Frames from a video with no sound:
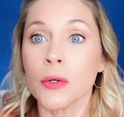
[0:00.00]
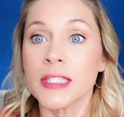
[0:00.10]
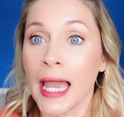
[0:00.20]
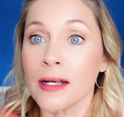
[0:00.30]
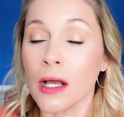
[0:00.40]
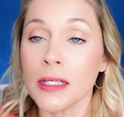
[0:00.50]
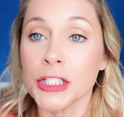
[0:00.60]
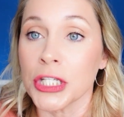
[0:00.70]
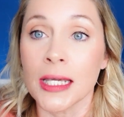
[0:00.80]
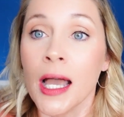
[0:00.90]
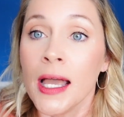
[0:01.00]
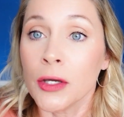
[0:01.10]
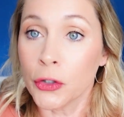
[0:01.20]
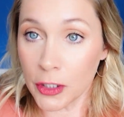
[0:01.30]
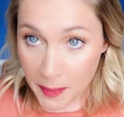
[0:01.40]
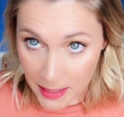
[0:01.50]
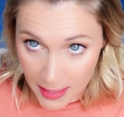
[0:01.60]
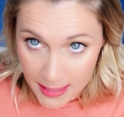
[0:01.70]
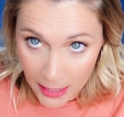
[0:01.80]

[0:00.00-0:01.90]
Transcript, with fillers: So technology could be this